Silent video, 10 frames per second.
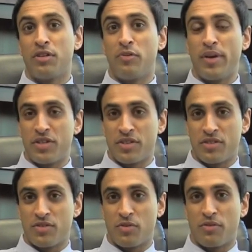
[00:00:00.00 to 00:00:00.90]
You know,
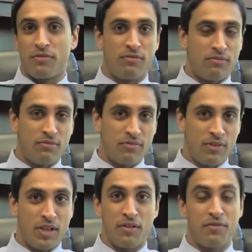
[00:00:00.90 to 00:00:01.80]
patients sort of
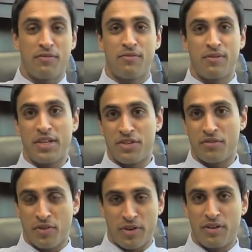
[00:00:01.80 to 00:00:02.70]
love each
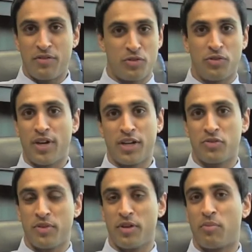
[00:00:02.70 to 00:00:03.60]
of their individual
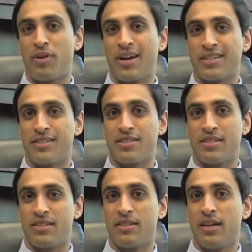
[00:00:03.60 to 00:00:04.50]
docs within our practice.
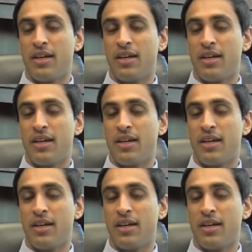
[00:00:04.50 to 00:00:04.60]
And